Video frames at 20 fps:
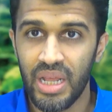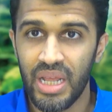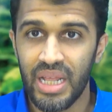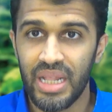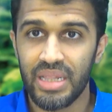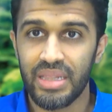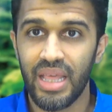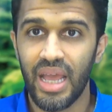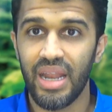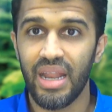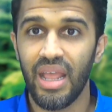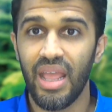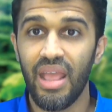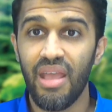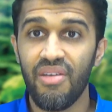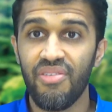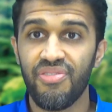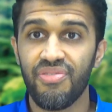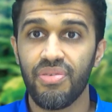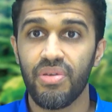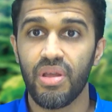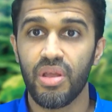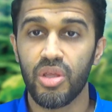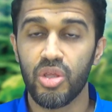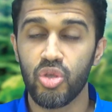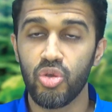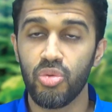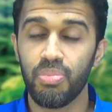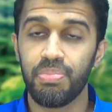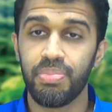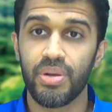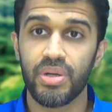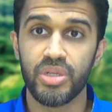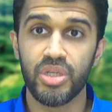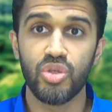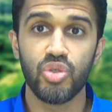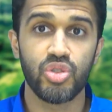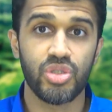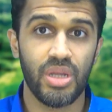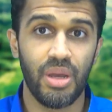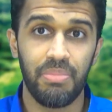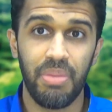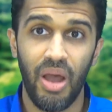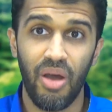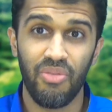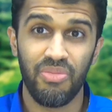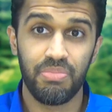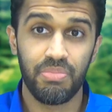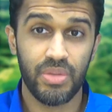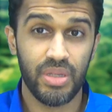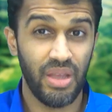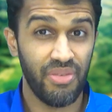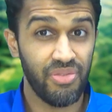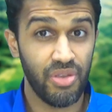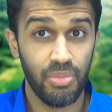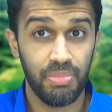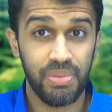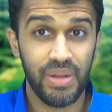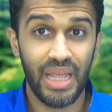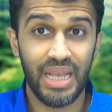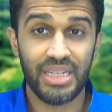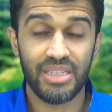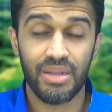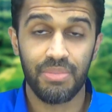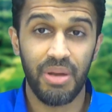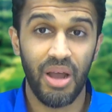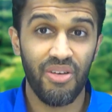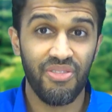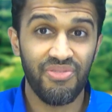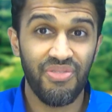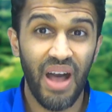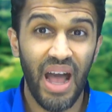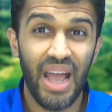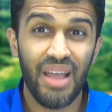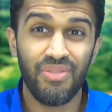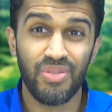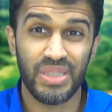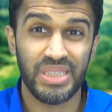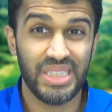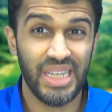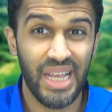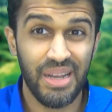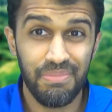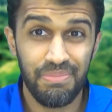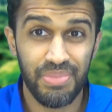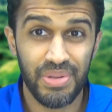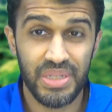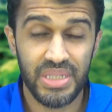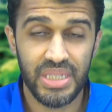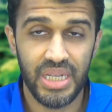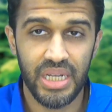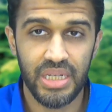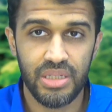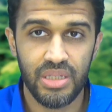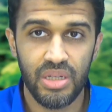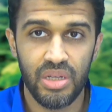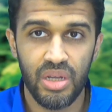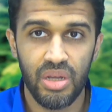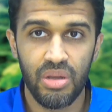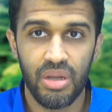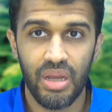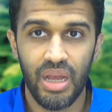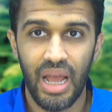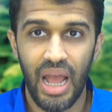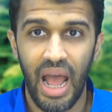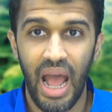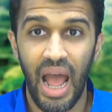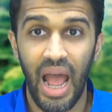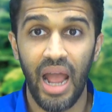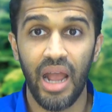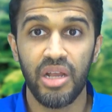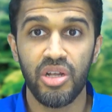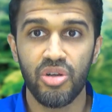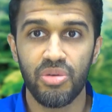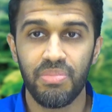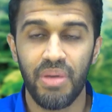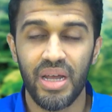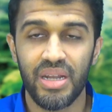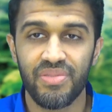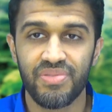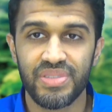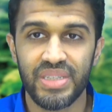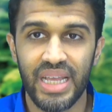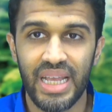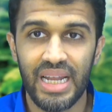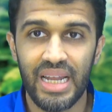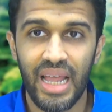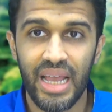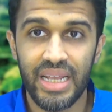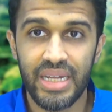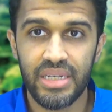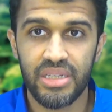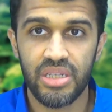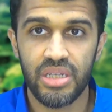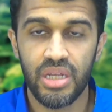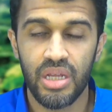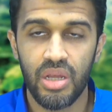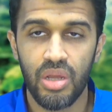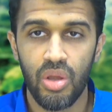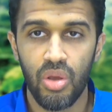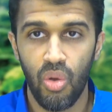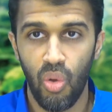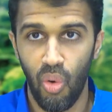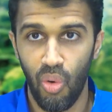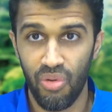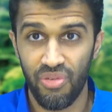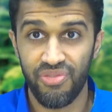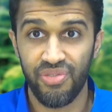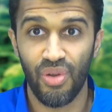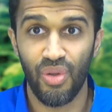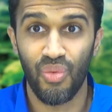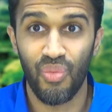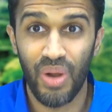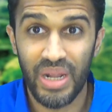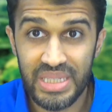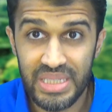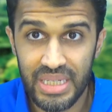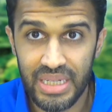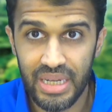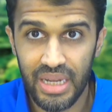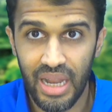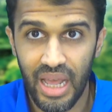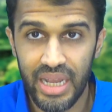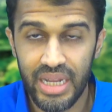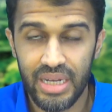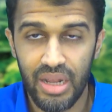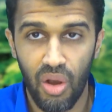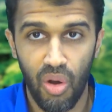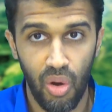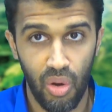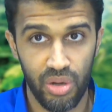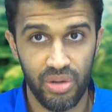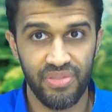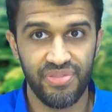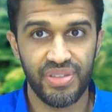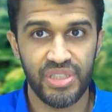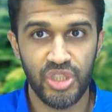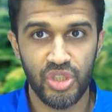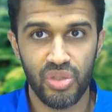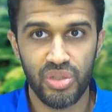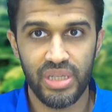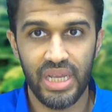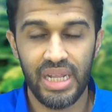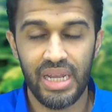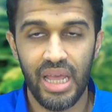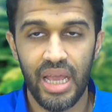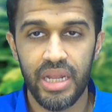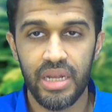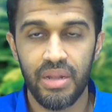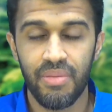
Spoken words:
that if you place about 5 or 10% higher amount of daylight or fluorescent light, artificial daylight,